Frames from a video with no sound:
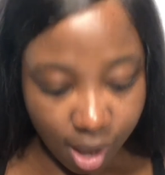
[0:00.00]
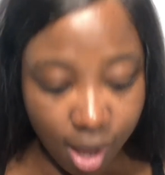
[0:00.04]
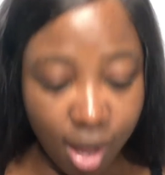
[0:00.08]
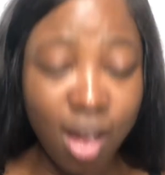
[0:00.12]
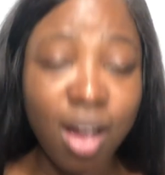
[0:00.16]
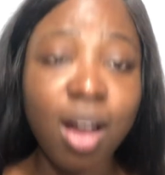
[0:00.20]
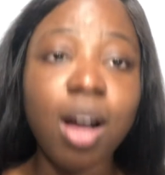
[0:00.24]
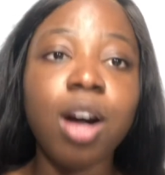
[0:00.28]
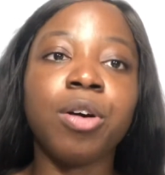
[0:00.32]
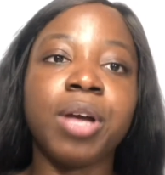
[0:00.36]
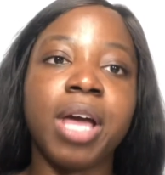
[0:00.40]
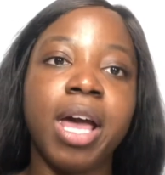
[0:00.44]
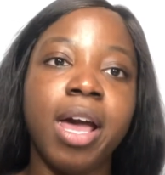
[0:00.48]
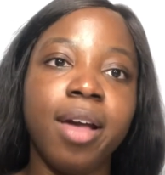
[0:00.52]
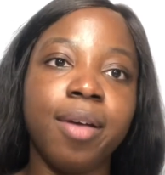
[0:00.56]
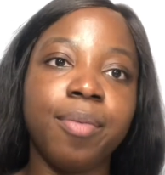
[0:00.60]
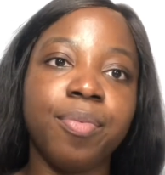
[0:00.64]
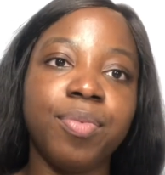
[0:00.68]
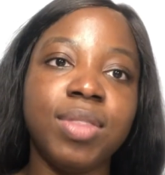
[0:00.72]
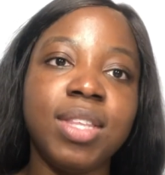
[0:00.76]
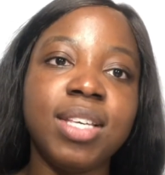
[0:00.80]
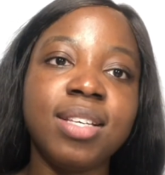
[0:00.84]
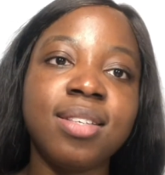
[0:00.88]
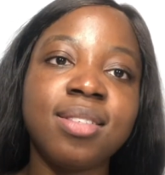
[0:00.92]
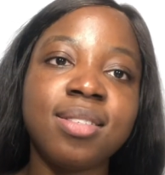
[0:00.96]
okay,
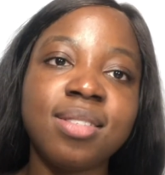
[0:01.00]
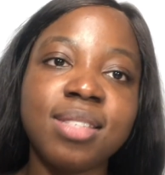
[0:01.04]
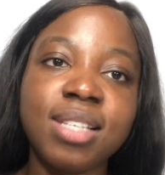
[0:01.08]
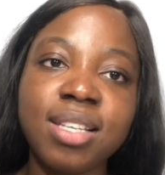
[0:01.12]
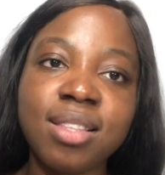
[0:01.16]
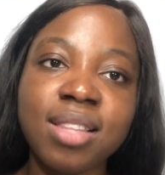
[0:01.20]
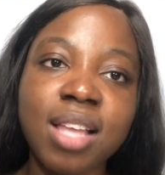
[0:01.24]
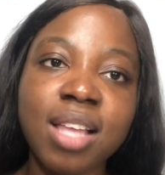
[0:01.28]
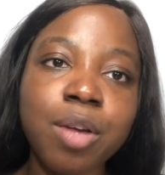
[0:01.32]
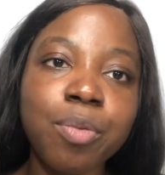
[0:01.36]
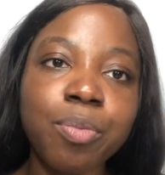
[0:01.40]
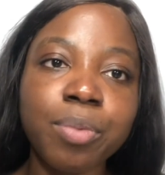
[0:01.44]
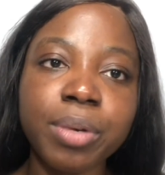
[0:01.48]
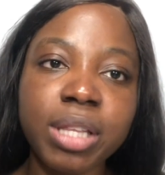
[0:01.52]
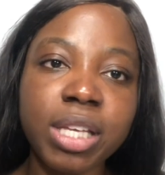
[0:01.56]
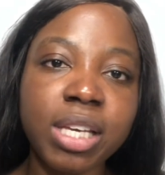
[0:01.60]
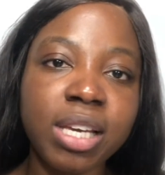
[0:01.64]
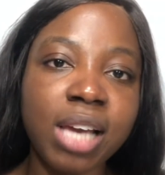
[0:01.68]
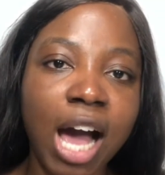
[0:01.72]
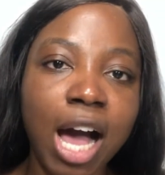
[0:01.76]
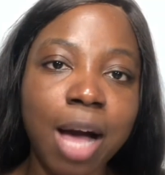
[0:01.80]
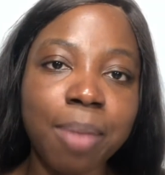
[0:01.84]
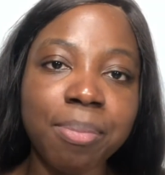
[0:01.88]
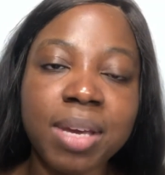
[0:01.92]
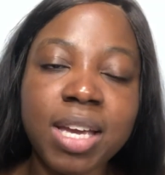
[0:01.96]
this scene that really
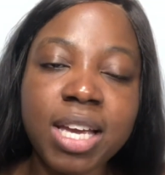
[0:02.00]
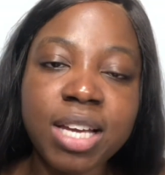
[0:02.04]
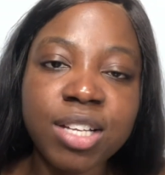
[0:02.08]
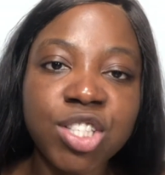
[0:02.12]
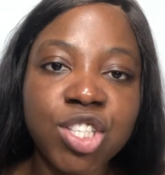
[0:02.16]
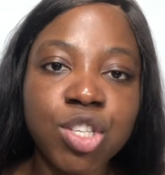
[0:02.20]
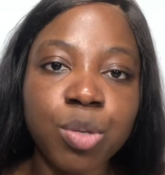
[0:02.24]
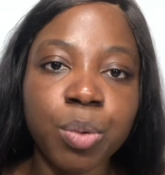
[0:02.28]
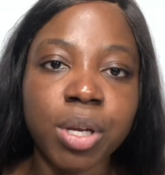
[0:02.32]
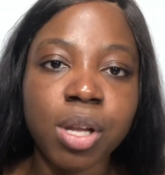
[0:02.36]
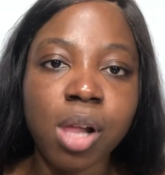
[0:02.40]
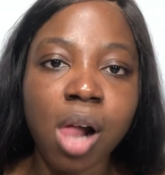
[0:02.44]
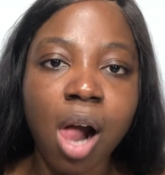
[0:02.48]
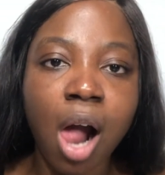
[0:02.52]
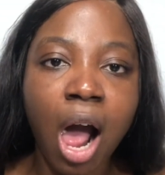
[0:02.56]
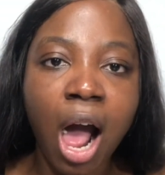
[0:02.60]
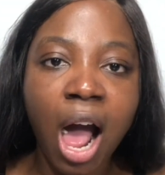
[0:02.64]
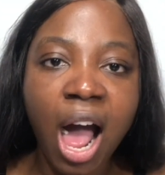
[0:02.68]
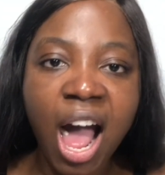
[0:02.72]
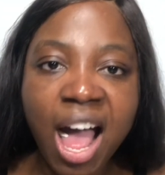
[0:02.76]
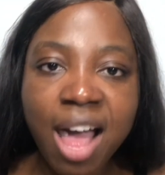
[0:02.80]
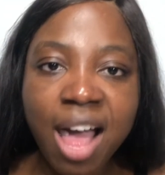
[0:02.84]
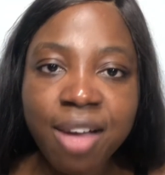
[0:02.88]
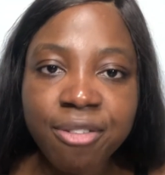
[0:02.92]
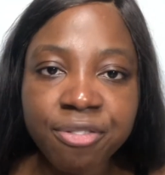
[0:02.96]
got me into it.
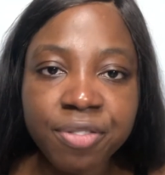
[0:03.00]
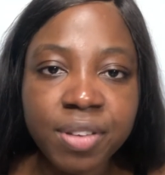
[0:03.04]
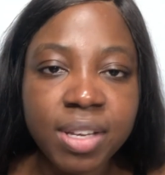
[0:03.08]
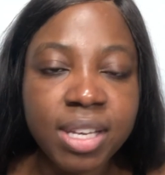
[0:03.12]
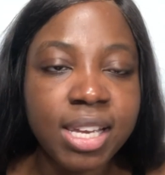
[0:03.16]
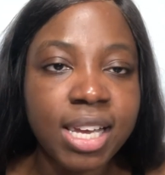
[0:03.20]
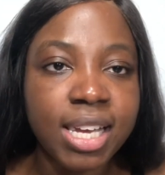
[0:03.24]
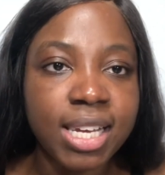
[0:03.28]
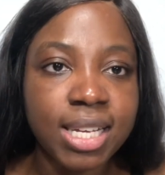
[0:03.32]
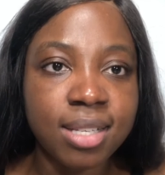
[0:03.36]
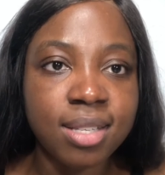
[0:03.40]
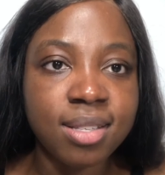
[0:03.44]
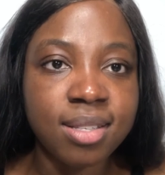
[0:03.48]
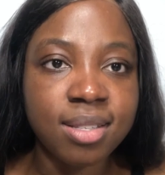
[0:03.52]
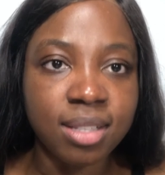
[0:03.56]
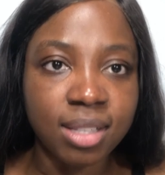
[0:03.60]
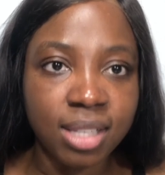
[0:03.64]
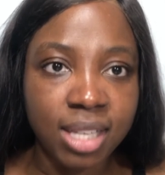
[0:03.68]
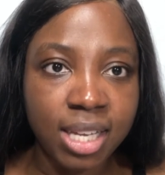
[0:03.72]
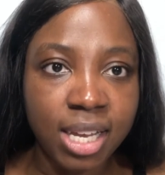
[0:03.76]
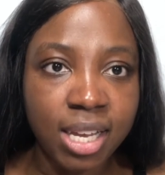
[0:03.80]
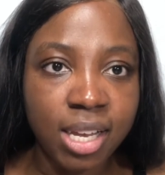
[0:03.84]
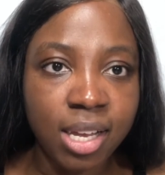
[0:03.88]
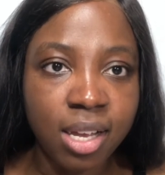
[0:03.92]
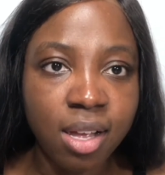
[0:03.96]

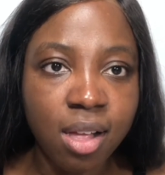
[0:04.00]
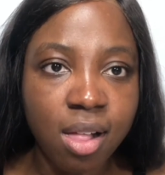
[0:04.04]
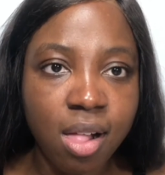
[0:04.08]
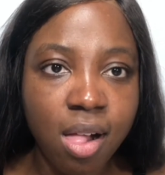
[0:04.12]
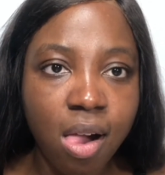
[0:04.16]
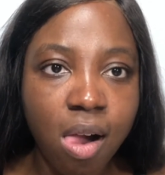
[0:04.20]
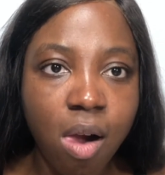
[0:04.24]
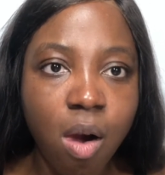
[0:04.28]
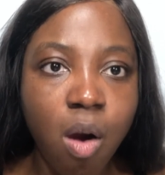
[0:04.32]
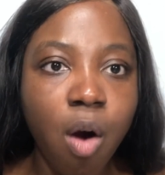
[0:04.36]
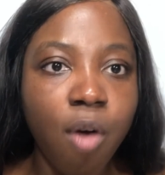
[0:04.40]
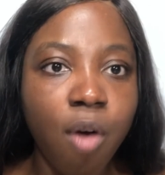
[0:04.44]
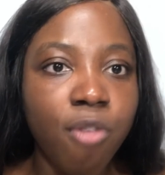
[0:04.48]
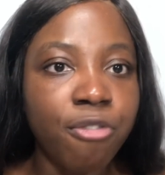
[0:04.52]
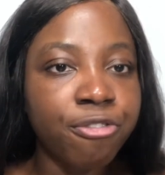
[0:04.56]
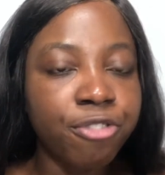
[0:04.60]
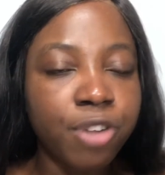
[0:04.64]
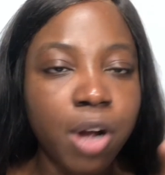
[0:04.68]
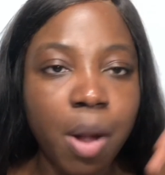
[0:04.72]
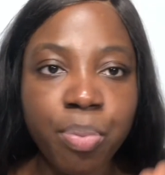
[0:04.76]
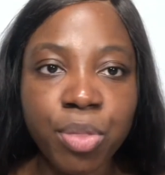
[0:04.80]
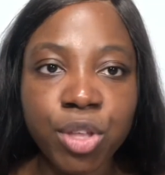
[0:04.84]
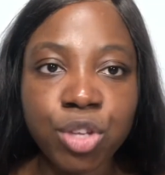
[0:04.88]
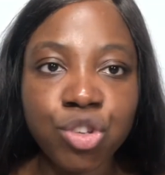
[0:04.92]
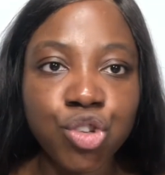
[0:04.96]
Obviously,
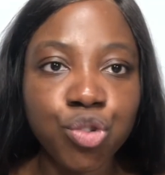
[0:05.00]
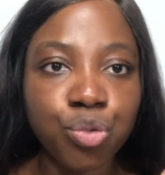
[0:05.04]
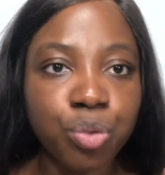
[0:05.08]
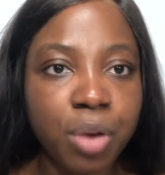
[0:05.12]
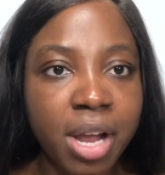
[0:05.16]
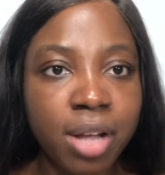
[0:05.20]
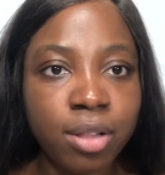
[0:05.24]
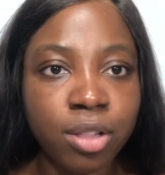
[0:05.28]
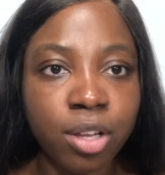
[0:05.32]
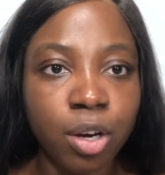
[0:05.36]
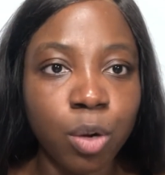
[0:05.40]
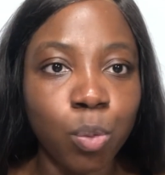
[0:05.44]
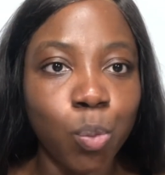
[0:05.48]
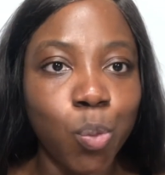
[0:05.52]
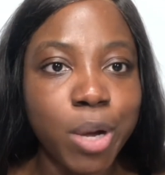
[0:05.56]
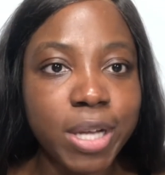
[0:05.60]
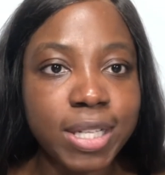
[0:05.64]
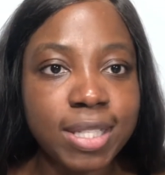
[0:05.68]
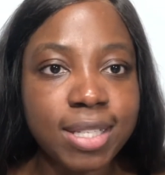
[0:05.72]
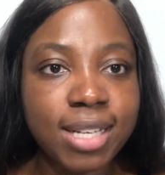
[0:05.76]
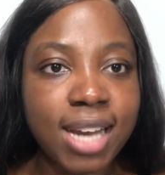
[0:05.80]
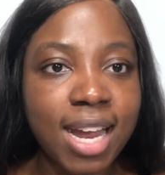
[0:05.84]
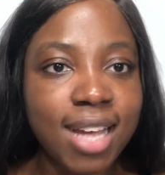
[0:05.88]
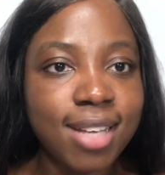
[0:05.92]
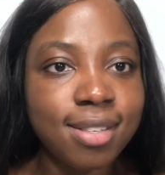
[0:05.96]
from the trailer, what
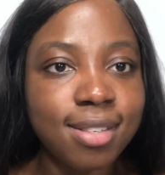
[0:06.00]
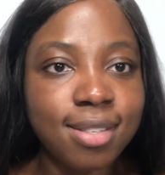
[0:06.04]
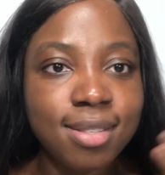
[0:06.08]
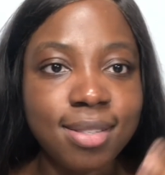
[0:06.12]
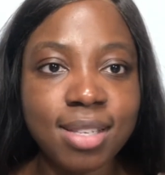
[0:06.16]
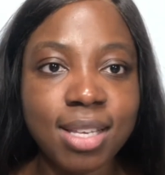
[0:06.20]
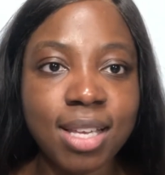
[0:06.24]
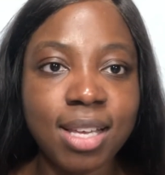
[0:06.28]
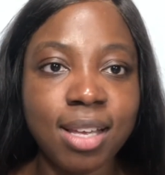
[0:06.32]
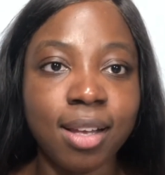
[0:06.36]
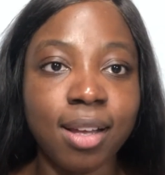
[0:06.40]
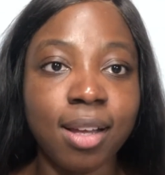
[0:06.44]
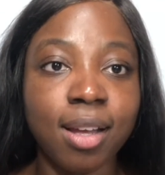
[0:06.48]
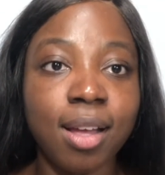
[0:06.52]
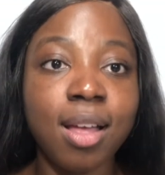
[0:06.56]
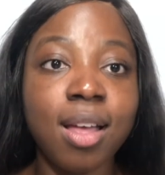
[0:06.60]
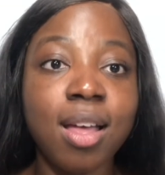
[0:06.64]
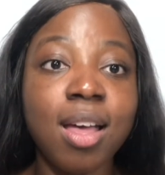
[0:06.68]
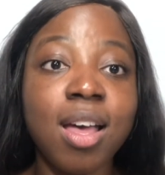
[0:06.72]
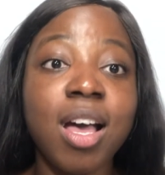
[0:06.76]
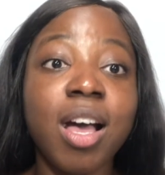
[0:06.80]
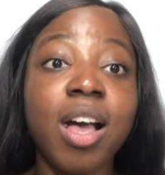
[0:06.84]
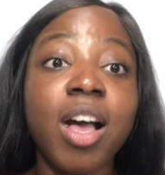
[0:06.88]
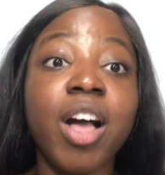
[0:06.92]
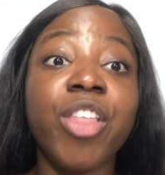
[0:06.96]
did I see?
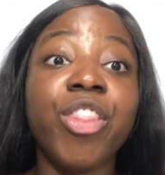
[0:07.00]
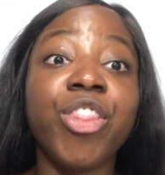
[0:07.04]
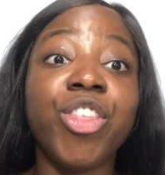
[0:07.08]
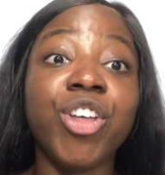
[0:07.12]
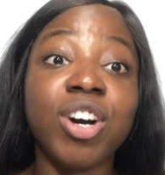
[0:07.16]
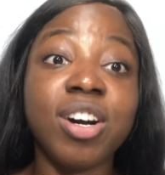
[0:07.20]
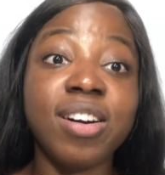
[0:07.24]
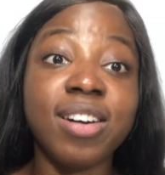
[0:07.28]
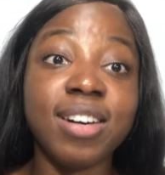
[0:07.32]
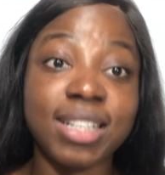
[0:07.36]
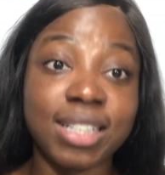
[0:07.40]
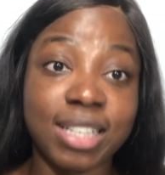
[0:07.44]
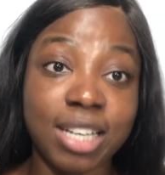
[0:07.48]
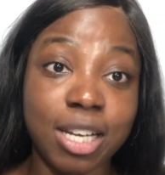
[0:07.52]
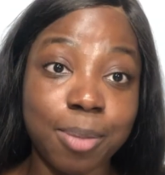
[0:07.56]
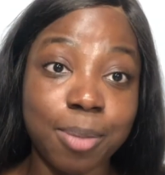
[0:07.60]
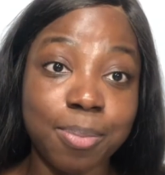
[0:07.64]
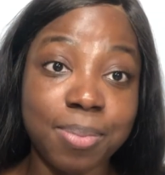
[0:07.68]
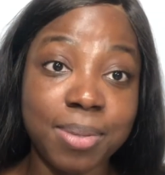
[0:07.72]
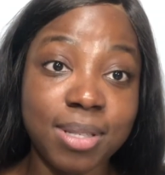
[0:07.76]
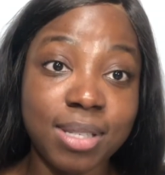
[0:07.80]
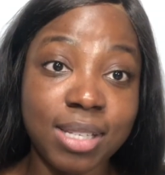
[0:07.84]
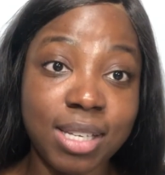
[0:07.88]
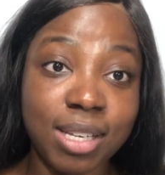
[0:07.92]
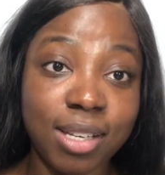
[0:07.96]
The hookup
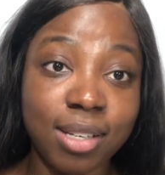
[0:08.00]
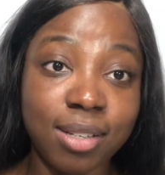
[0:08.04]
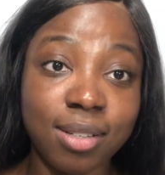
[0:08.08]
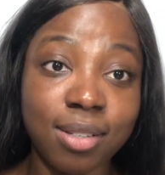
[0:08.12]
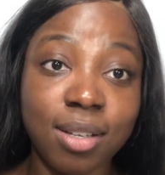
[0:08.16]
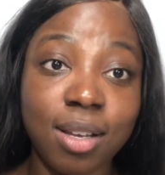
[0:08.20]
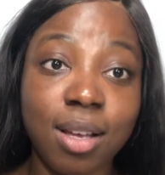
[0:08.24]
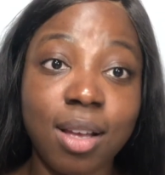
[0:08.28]
scene.